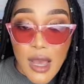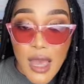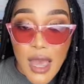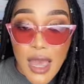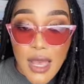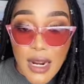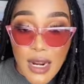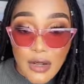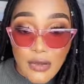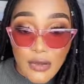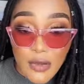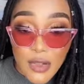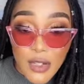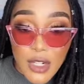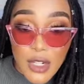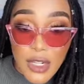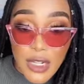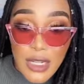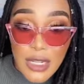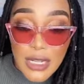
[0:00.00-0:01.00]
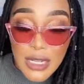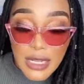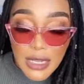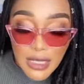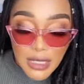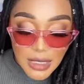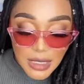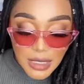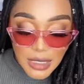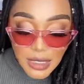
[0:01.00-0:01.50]
And
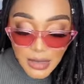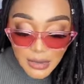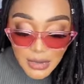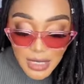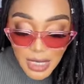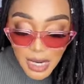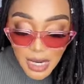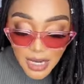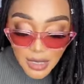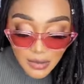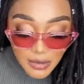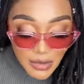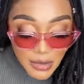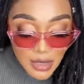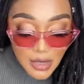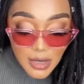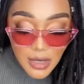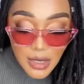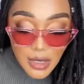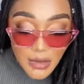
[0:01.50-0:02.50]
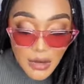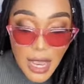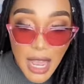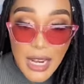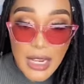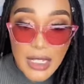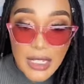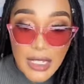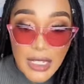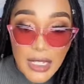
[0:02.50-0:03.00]
unfortunately, sometimes the
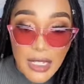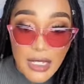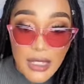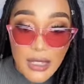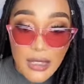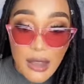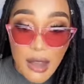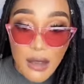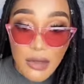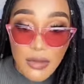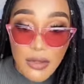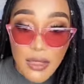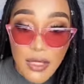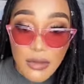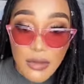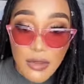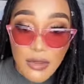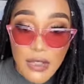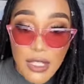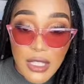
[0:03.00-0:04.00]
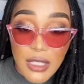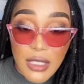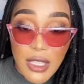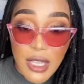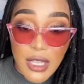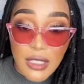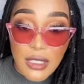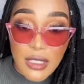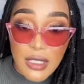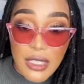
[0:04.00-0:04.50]
realities of some of these
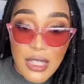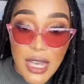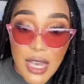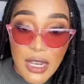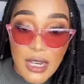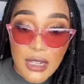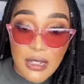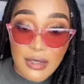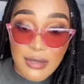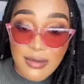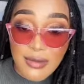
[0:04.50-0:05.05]
things is that